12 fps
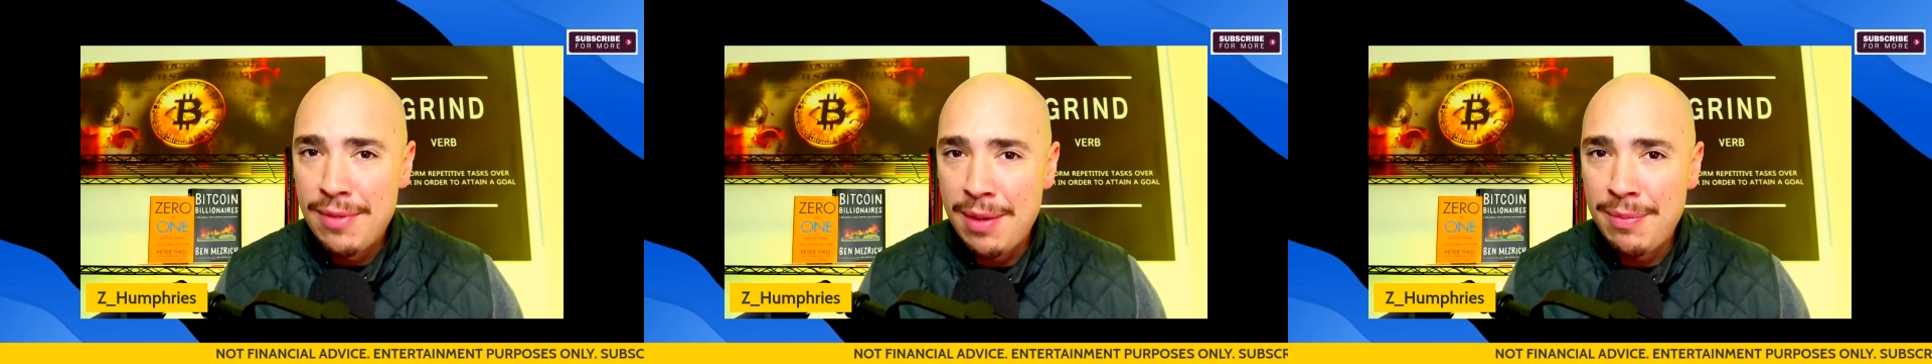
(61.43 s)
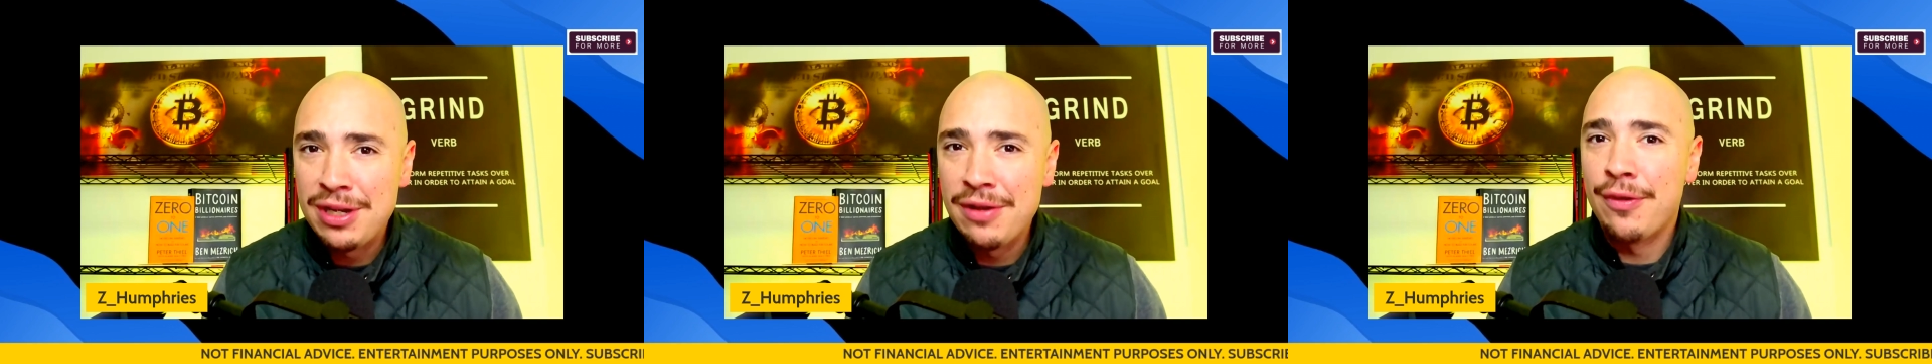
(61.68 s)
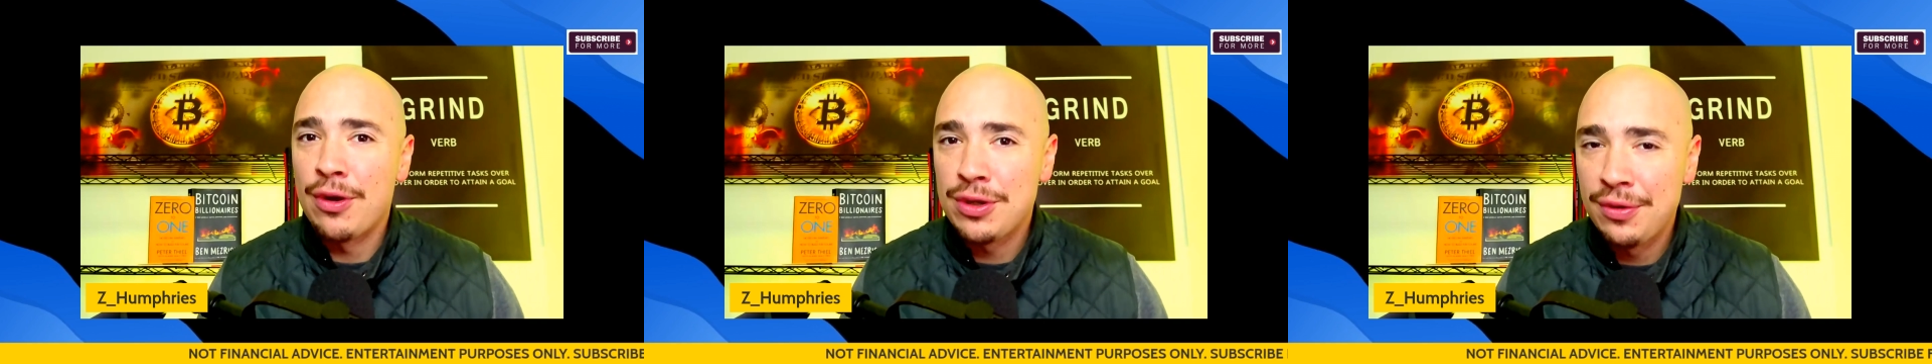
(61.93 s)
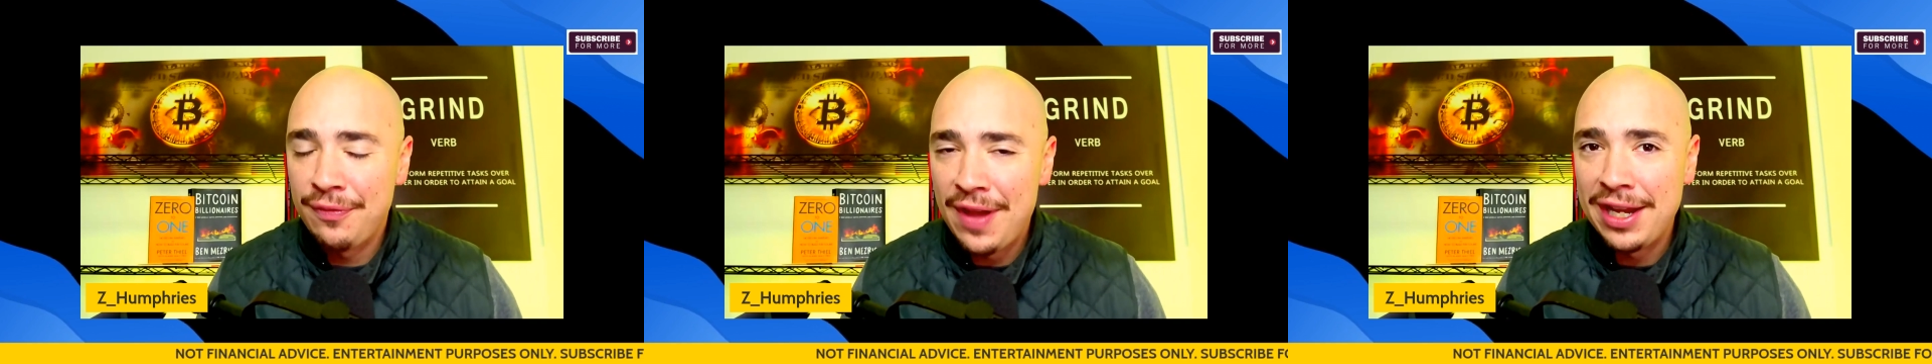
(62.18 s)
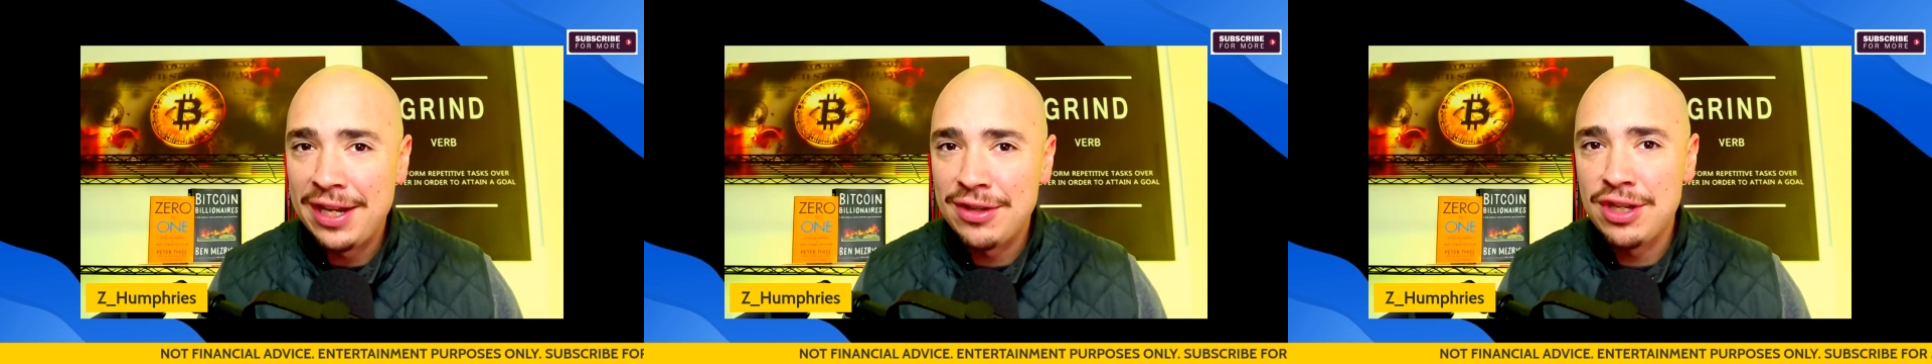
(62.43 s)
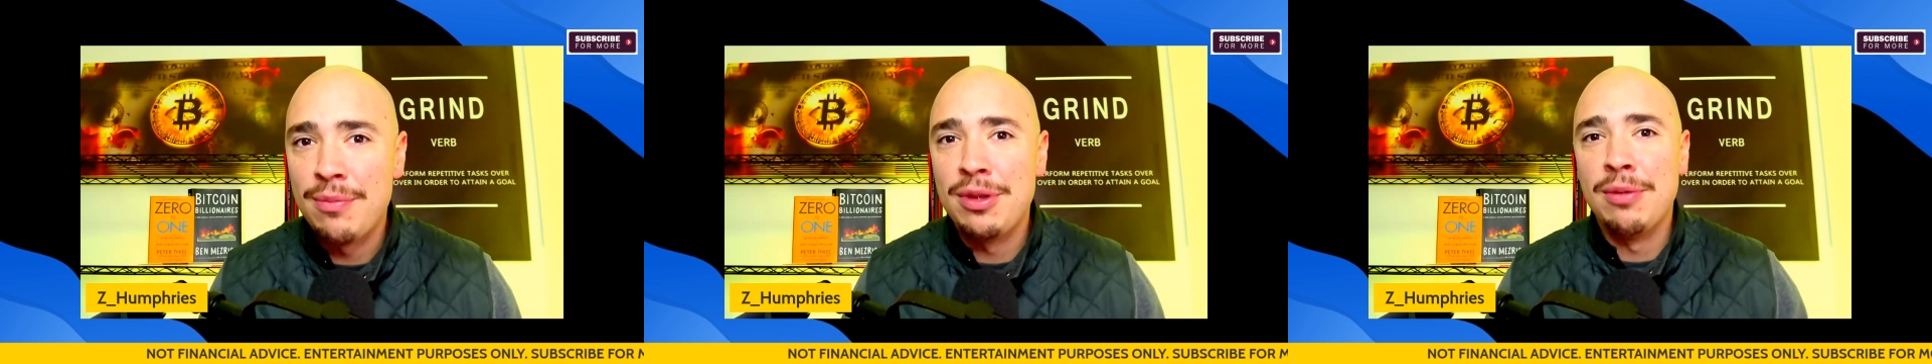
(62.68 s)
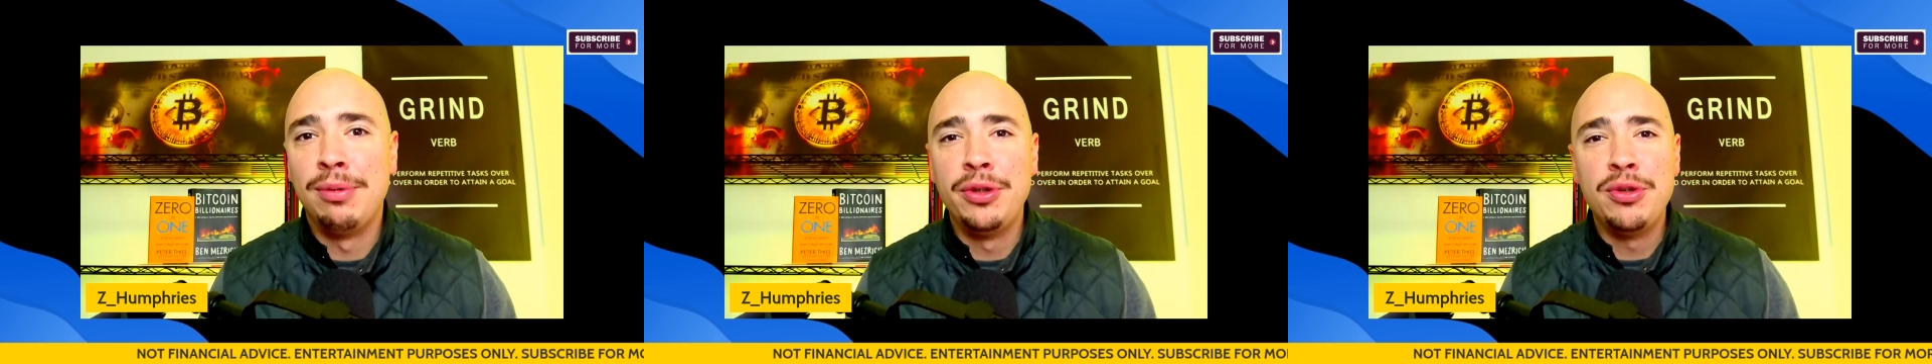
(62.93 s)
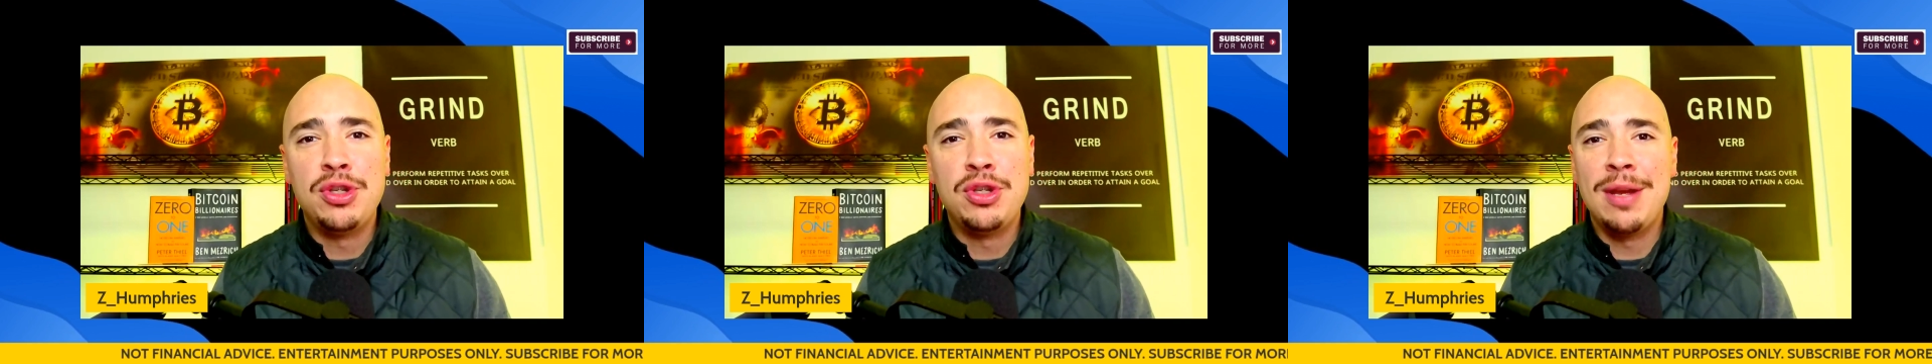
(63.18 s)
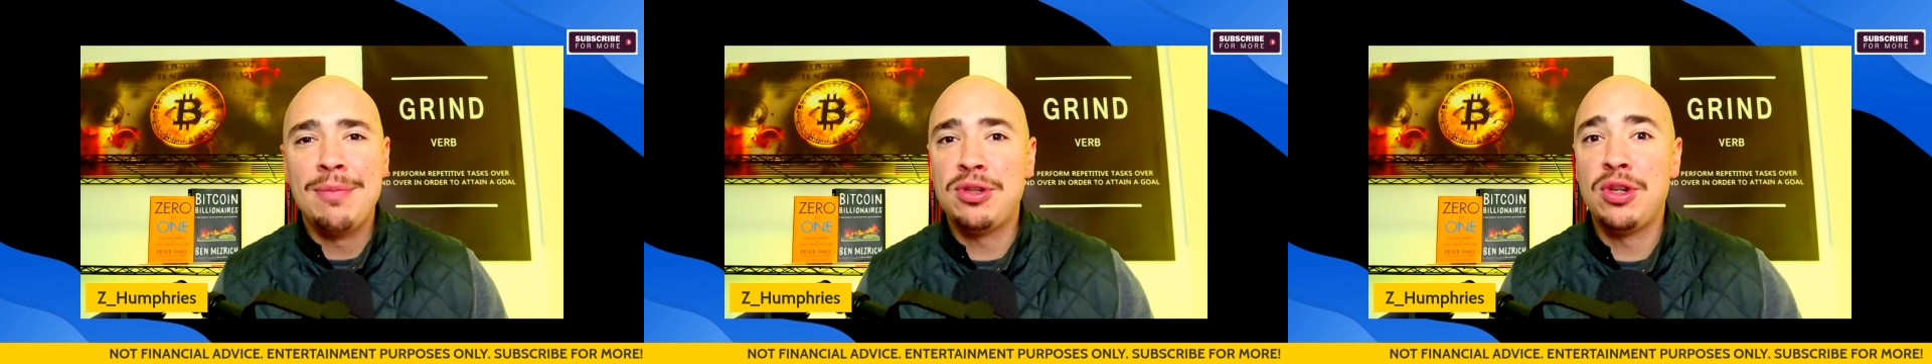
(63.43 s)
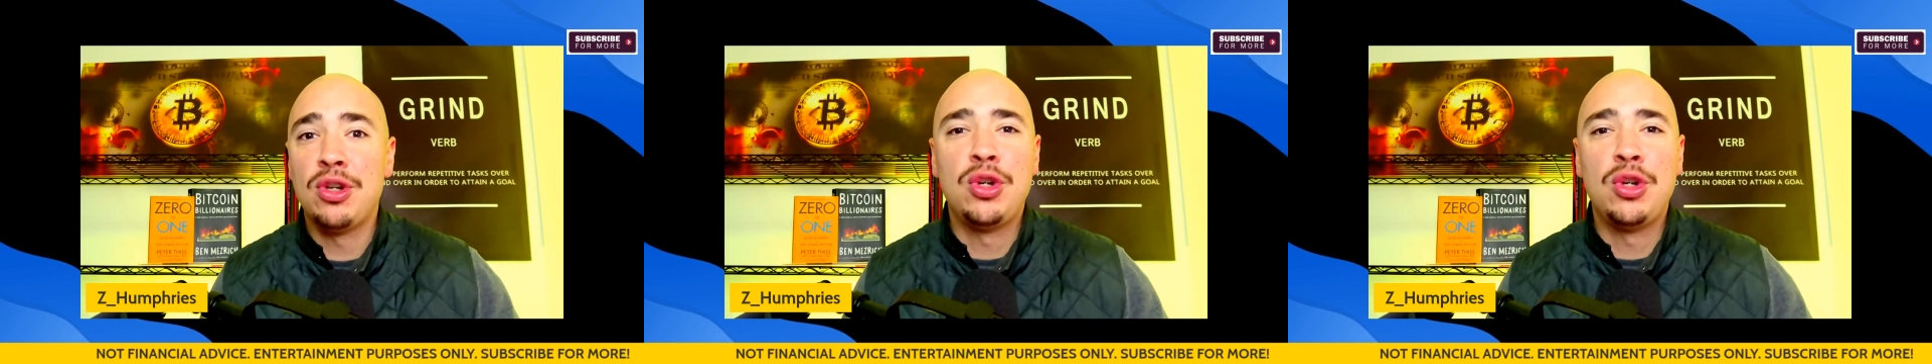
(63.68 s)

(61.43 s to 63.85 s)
maybe diversify into some of the blue chips,